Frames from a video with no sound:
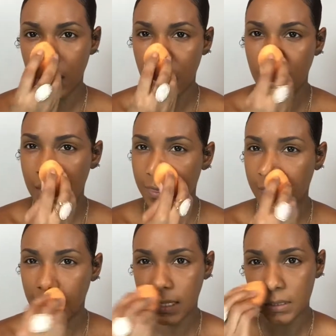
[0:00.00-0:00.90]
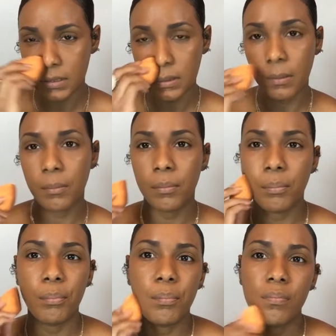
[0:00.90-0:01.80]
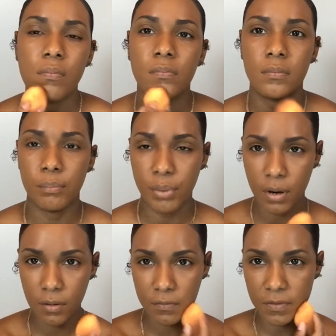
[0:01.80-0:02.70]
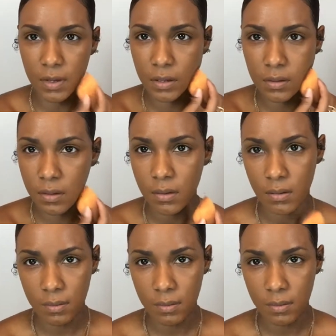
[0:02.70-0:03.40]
And I think it's perfect.